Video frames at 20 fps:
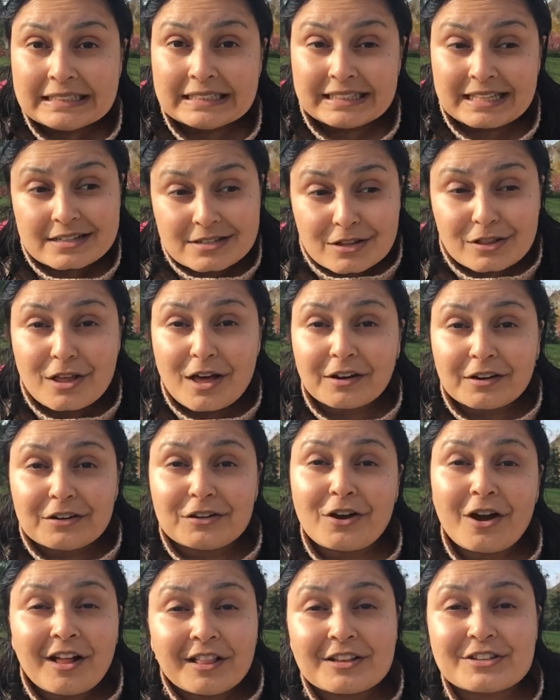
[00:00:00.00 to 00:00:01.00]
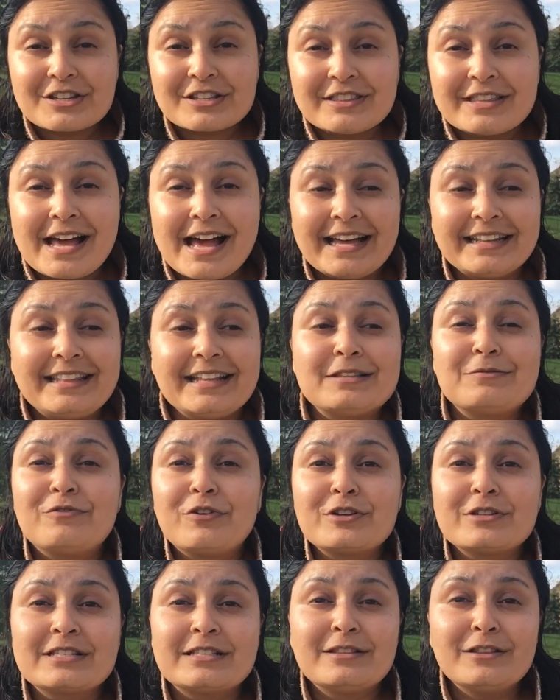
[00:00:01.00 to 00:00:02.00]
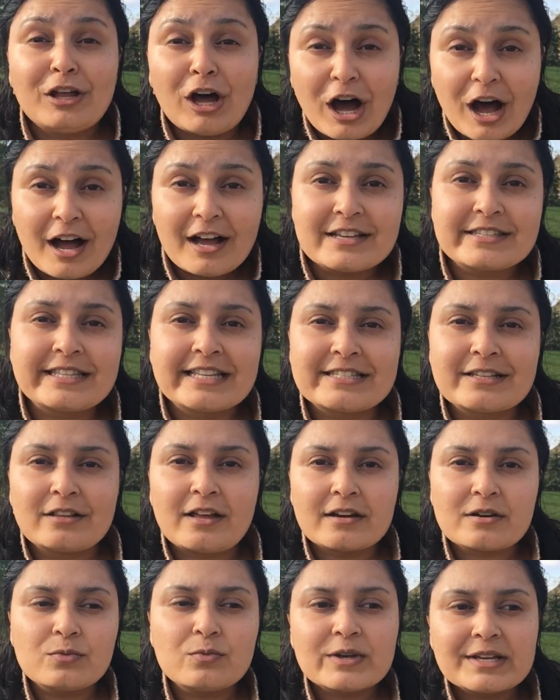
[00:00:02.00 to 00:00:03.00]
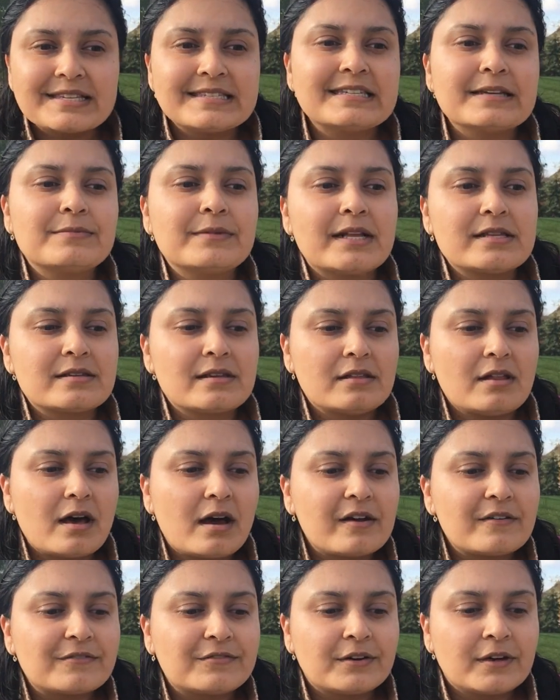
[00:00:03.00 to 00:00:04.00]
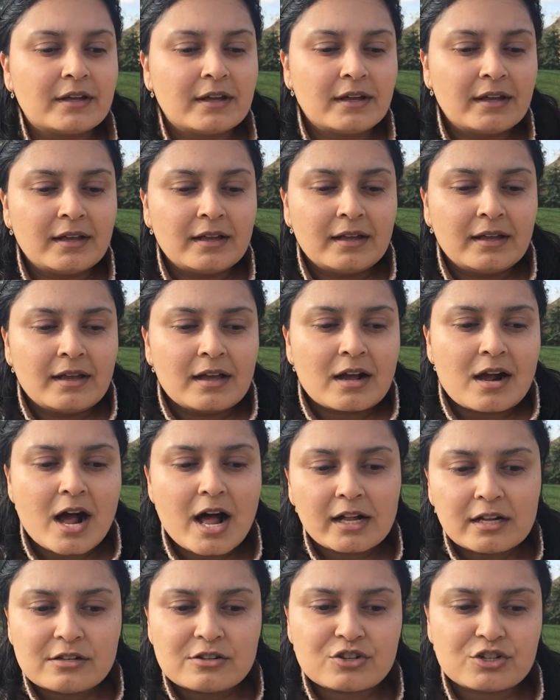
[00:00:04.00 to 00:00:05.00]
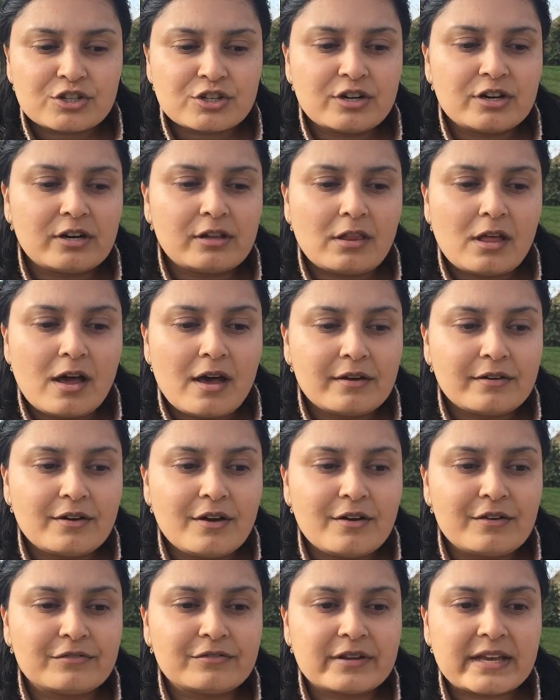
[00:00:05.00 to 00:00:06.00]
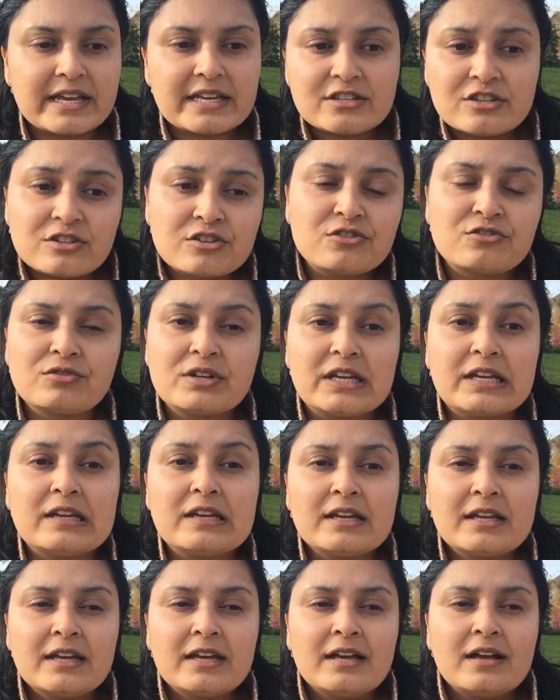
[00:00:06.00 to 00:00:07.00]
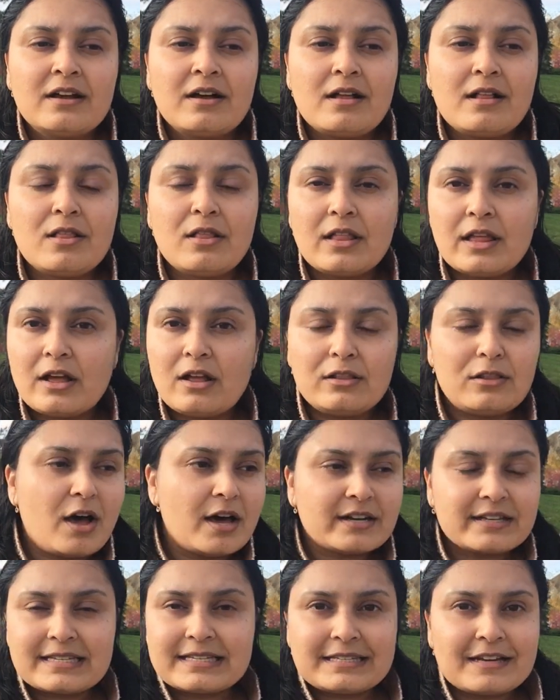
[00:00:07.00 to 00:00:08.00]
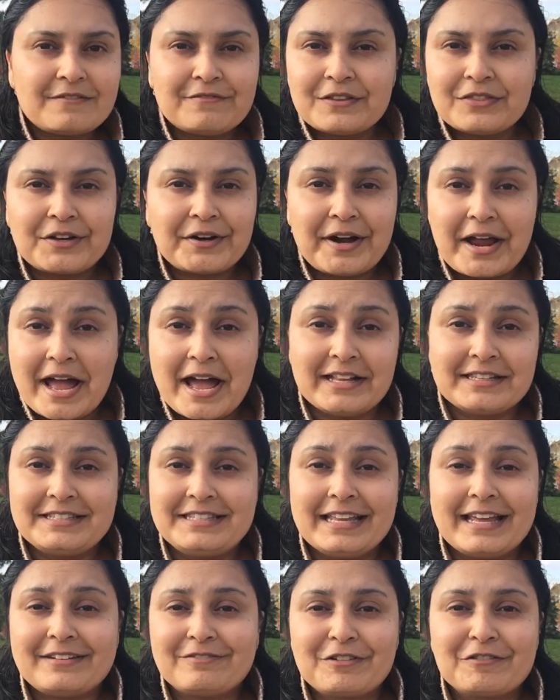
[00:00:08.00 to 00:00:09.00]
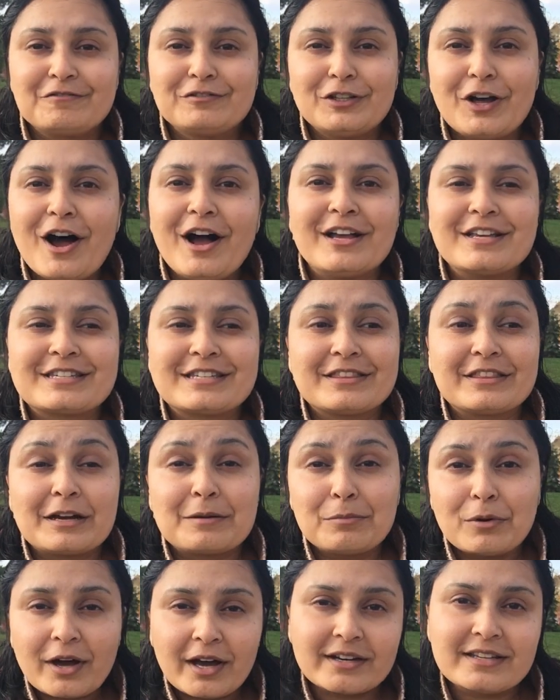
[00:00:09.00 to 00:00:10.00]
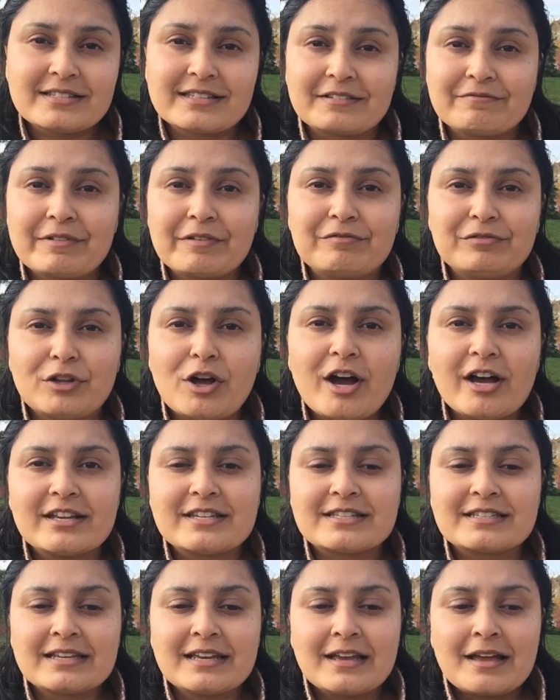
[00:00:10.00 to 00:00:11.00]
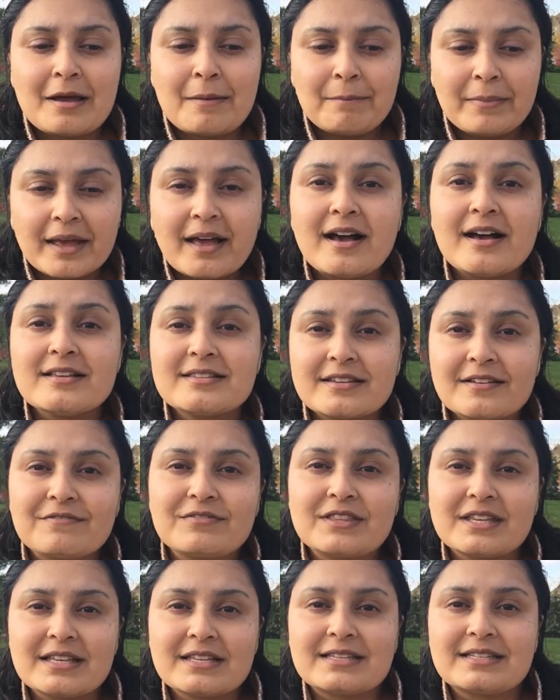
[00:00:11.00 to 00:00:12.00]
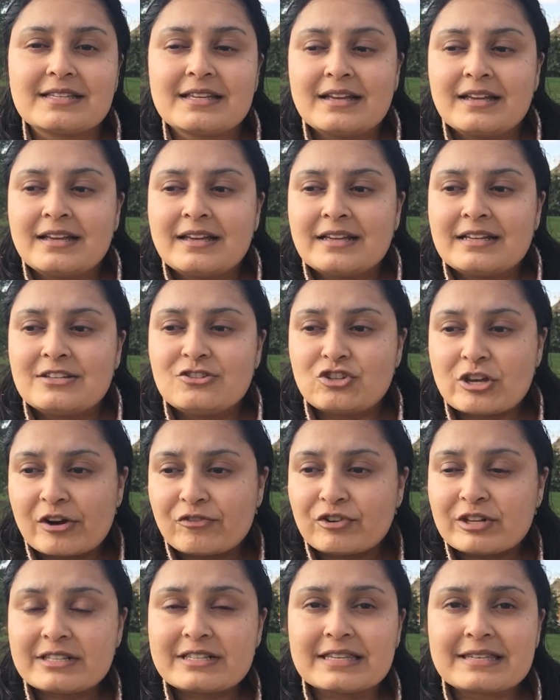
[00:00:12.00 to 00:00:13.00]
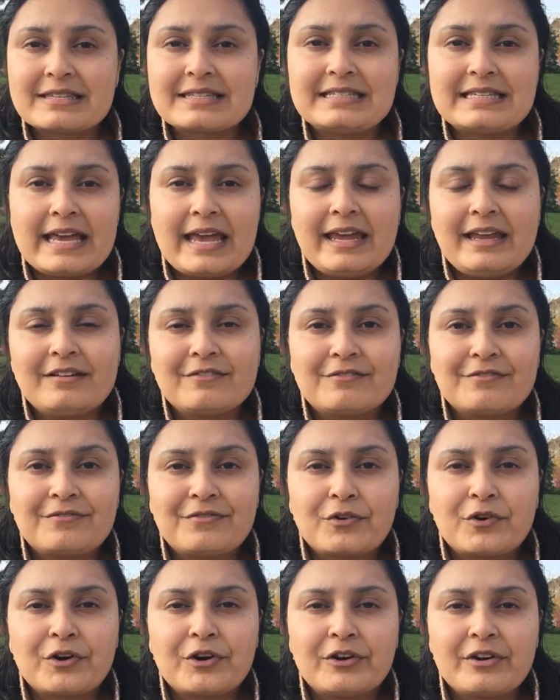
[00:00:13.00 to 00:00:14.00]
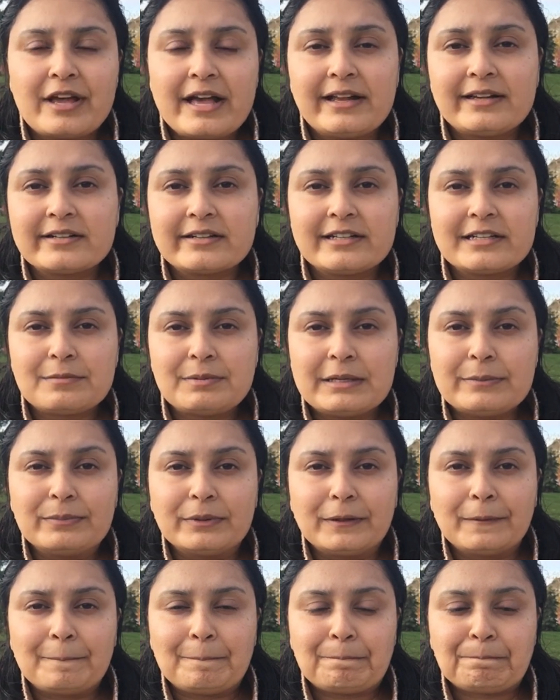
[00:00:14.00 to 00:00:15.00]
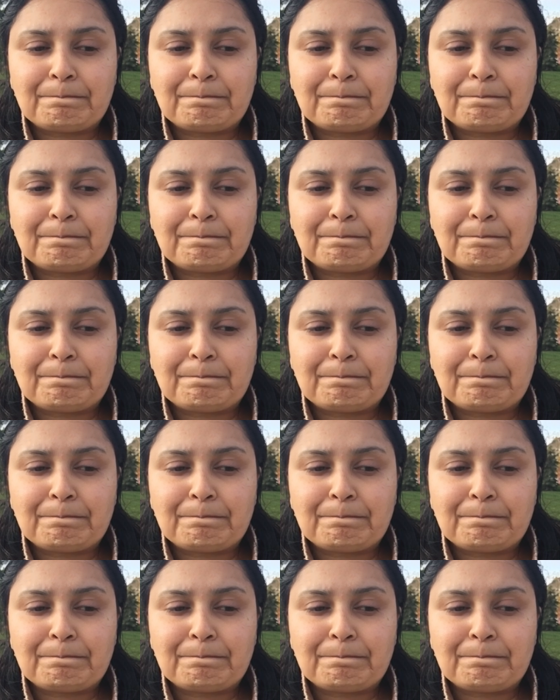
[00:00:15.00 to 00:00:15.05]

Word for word: There's a lot of knowledge in that that was lost, that's a lot of wisdom, that's a lot of culture, a lot of history, a lot of stuff in their heads that we've lost, in their bodies that we've lost because of this general disdain for elderly people.